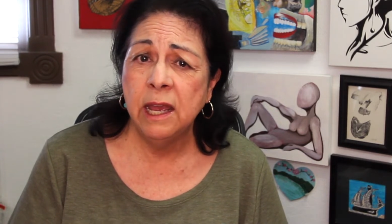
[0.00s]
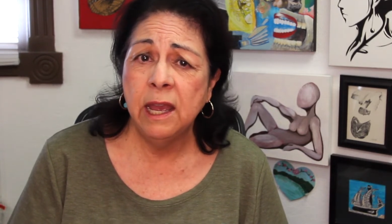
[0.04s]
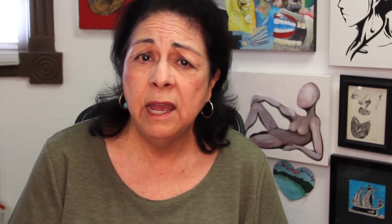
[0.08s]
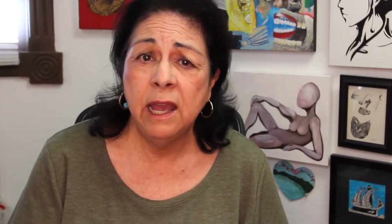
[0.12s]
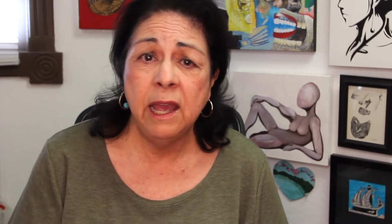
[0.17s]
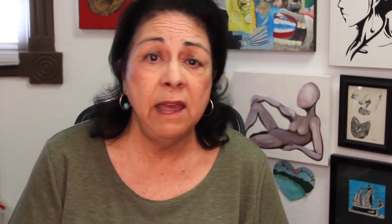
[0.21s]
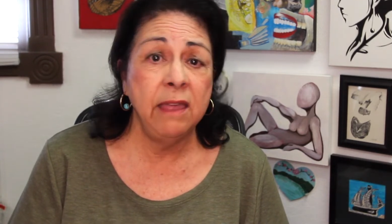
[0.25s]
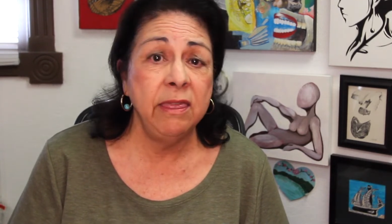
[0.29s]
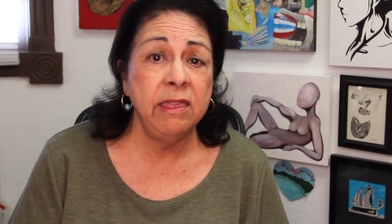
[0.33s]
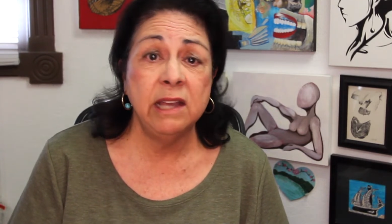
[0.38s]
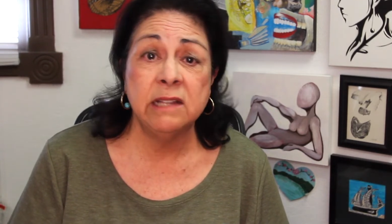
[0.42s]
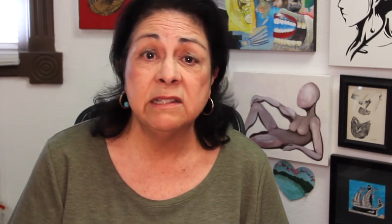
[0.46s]

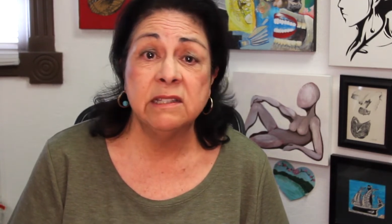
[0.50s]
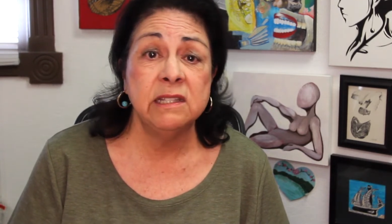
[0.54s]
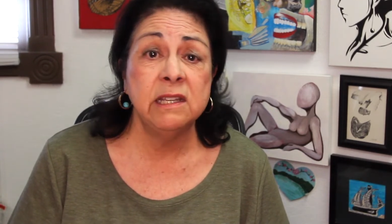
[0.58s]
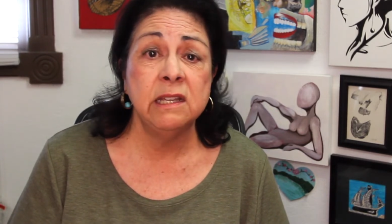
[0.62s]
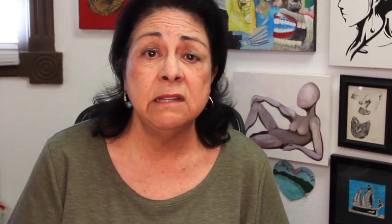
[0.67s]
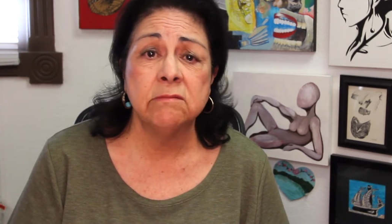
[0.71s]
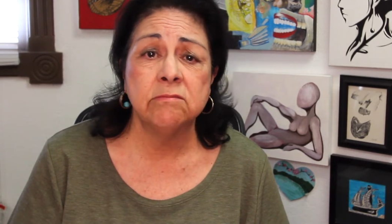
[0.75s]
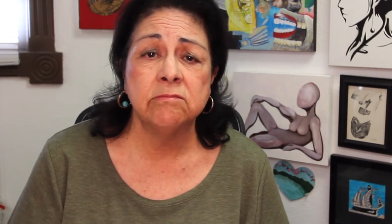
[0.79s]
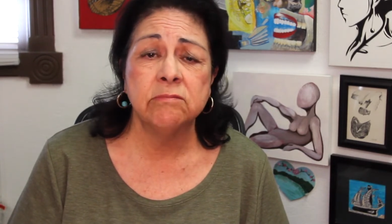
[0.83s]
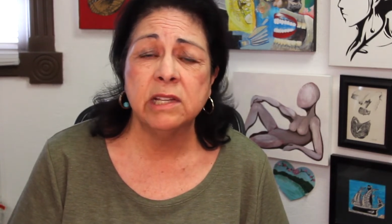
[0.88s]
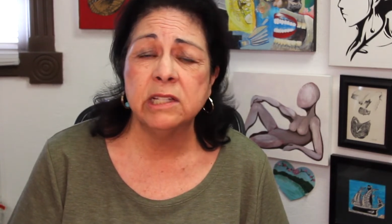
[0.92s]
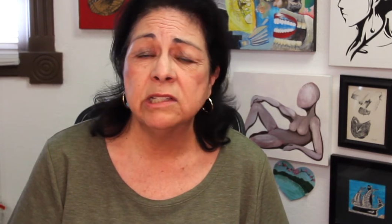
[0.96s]
And that's
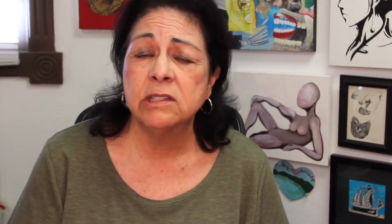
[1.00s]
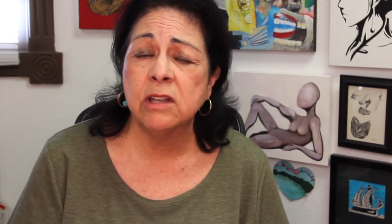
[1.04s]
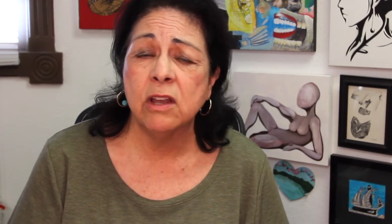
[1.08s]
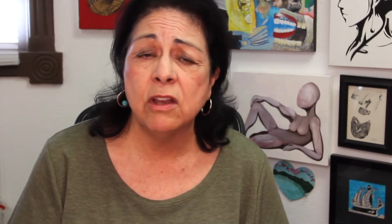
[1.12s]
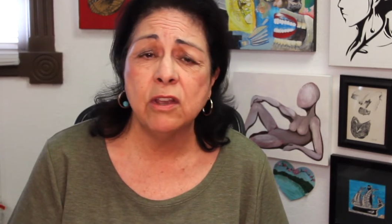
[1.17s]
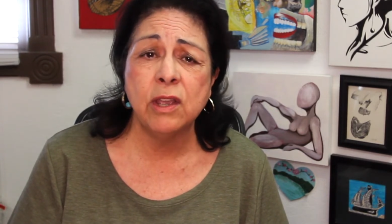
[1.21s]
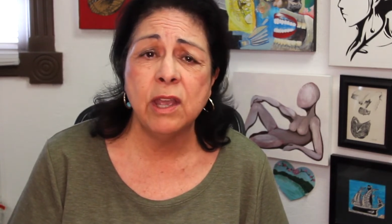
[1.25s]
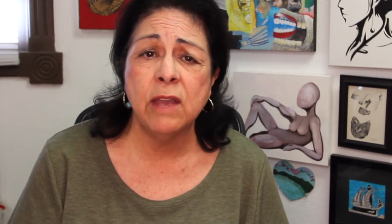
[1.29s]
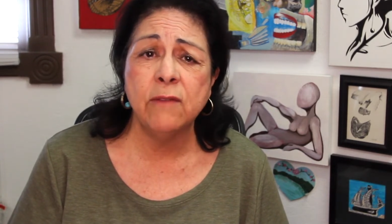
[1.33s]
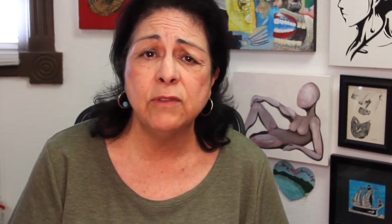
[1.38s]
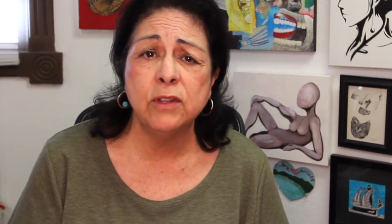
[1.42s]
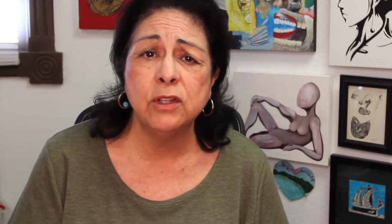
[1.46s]
it. That's all
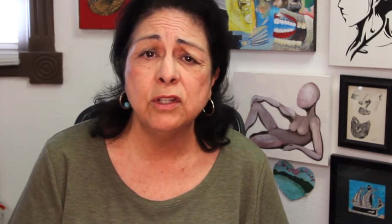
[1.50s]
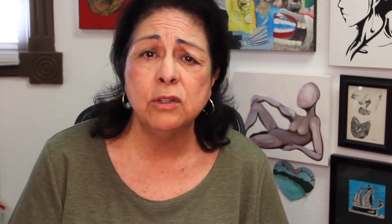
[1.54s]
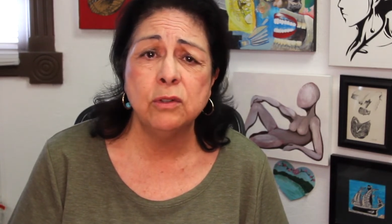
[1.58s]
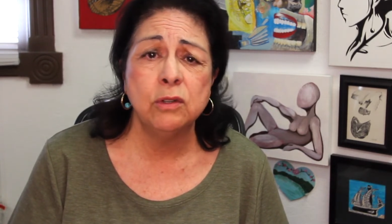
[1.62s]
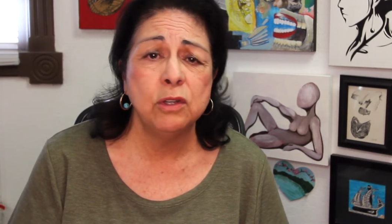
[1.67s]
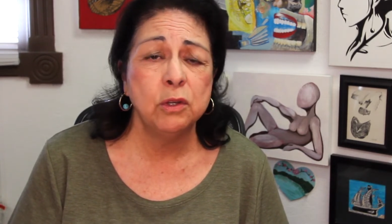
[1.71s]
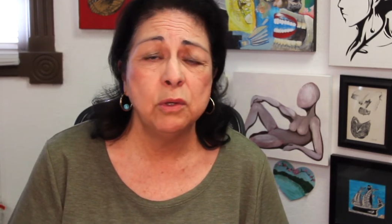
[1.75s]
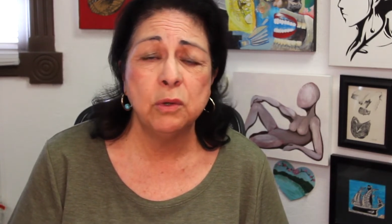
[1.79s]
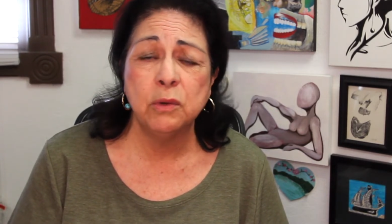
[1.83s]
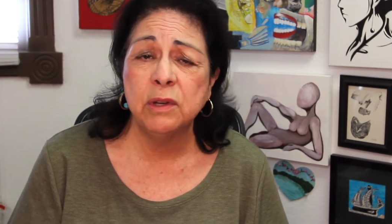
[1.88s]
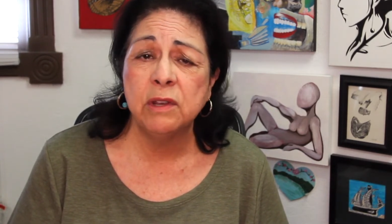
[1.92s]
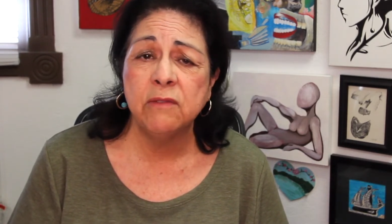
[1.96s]
you have to do.
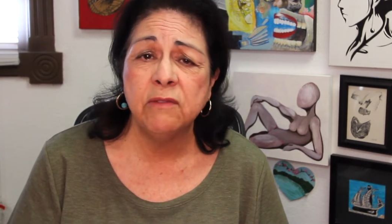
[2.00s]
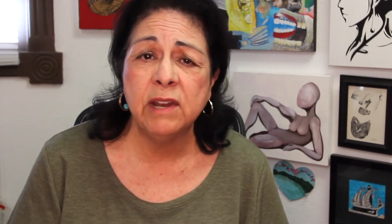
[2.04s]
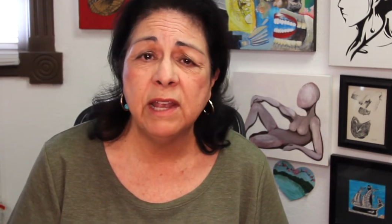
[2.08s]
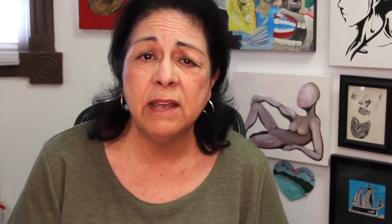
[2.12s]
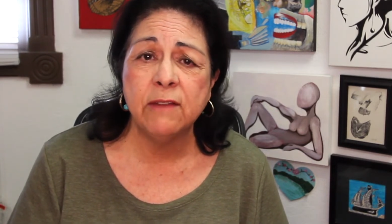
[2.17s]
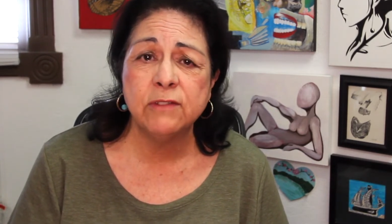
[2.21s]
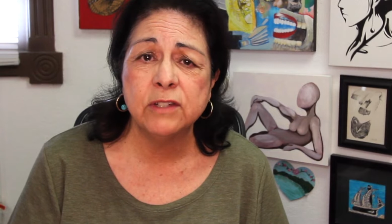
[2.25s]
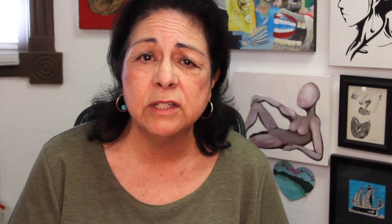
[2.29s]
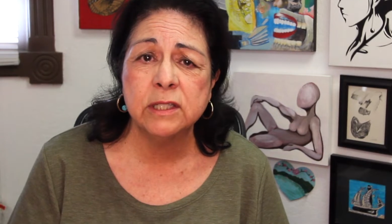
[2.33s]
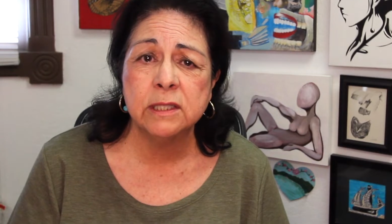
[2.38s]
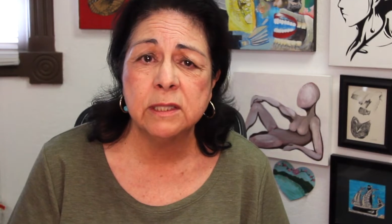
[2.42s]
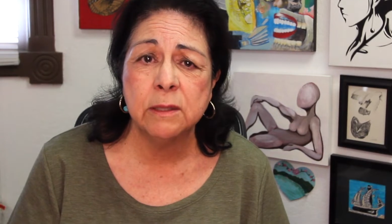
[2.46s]
You don't even
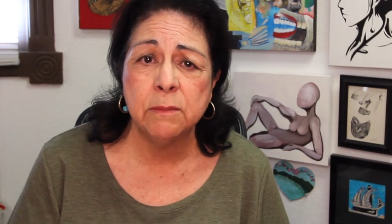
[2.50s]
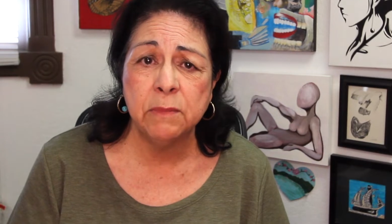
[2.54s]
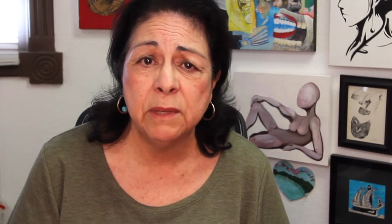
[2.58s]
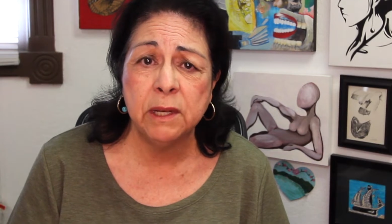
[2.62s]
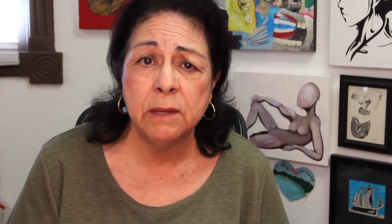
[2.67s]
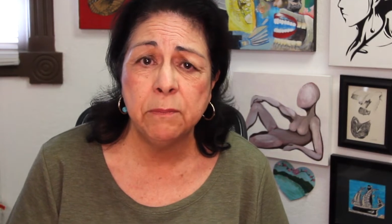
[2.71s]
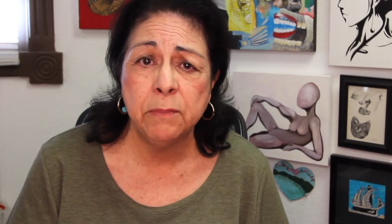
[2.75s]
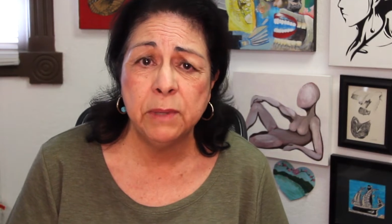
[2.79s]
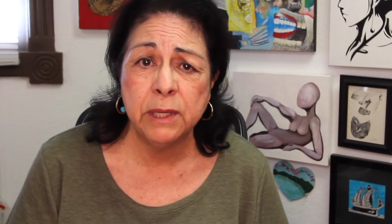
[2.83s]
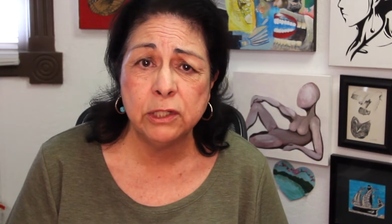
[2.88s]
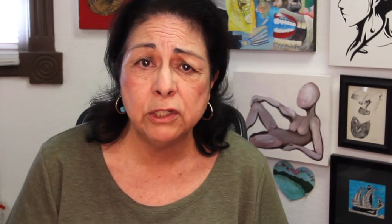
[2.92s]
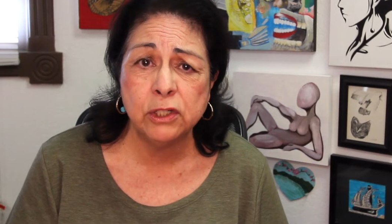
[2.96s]
have to submit a
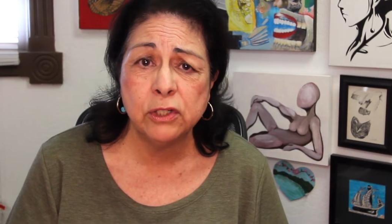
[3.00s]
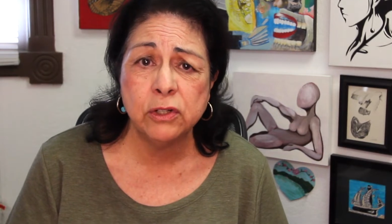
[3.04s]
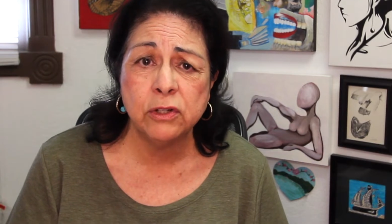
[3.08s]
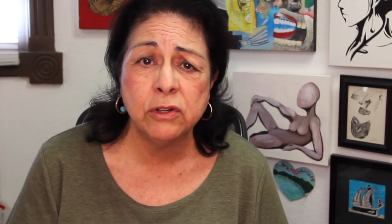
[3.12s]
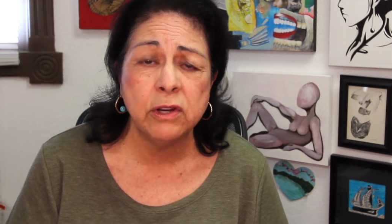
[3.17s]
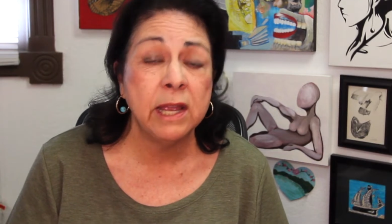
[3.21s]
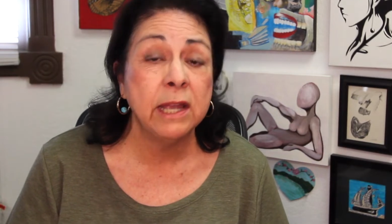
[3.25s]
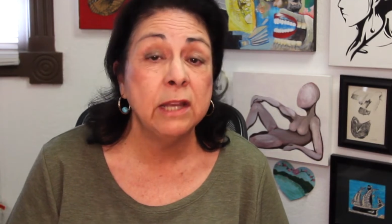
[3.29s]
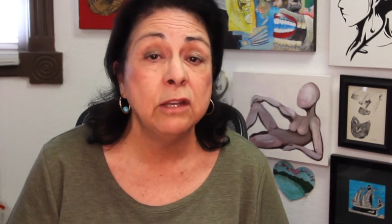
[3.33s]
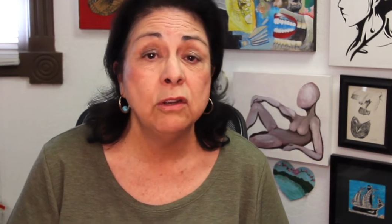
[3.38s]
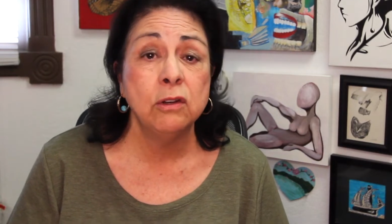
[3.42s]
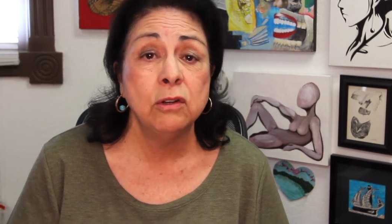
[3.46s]
picture,
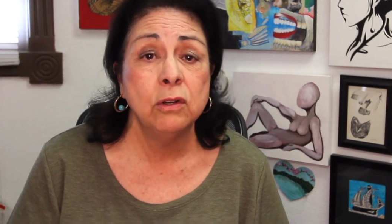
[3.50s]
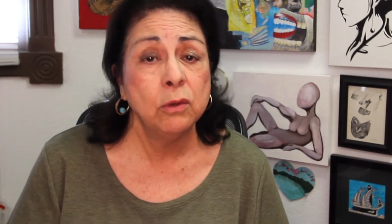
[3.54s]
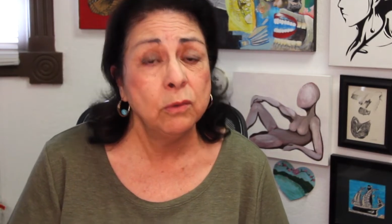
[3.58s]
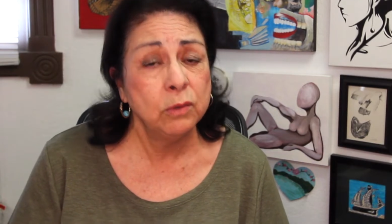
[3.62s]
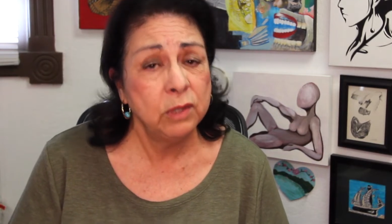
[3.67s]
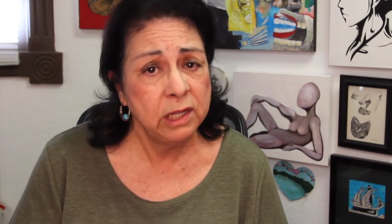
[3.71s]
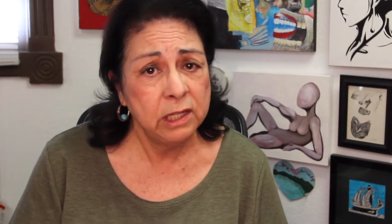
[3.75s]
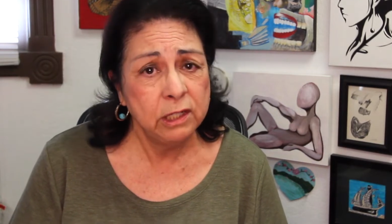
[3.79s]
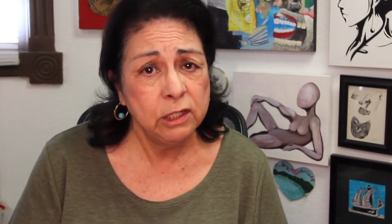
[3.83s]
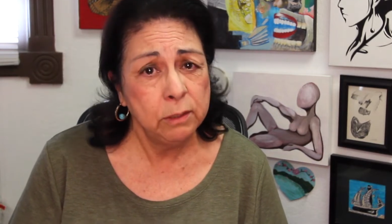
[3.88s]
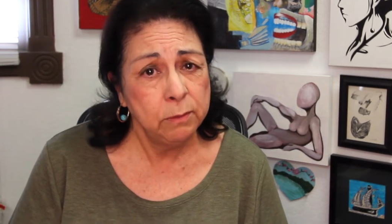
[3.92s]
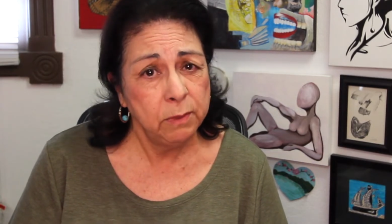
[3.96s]
and you don't
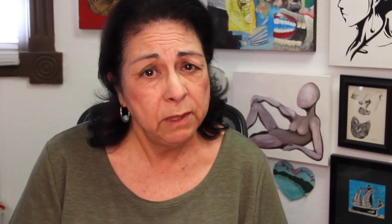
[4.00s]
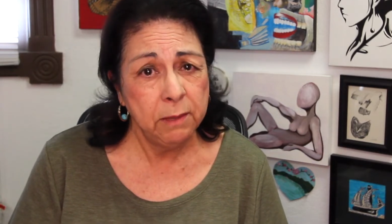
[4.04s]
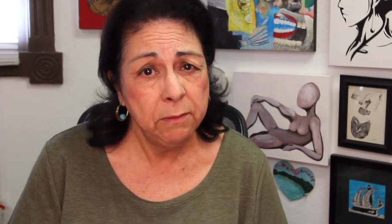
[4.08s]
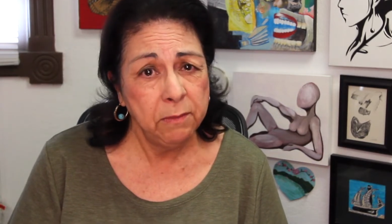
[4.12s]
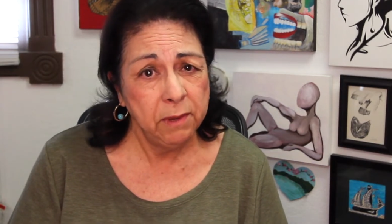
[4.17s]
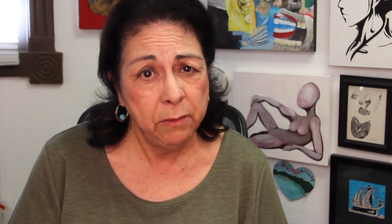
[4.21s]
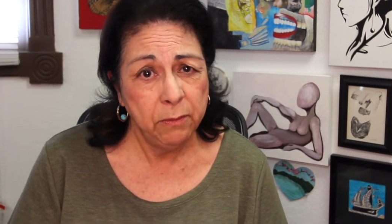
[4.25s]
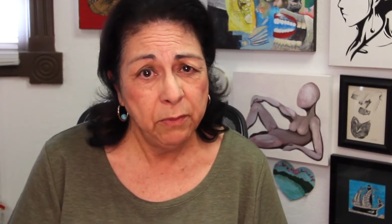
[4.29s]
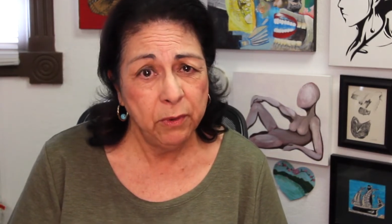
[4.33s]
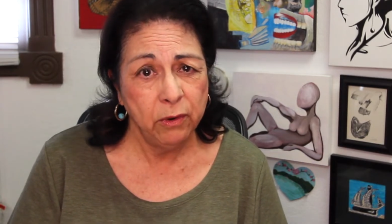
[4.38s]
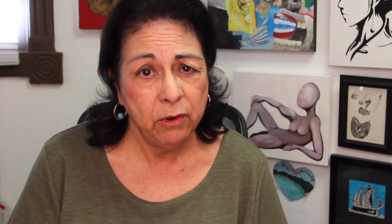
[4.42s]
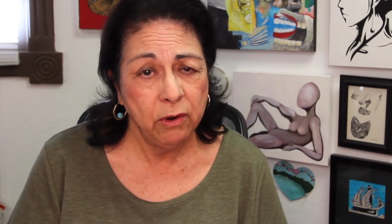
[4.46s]
need to be a
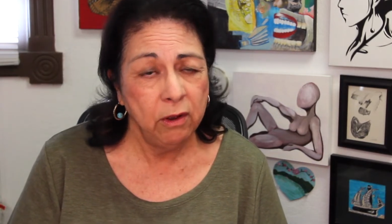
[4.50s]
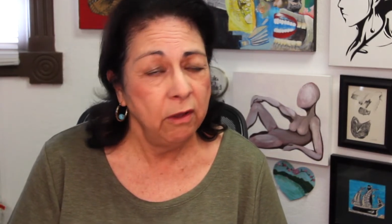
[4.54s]
member,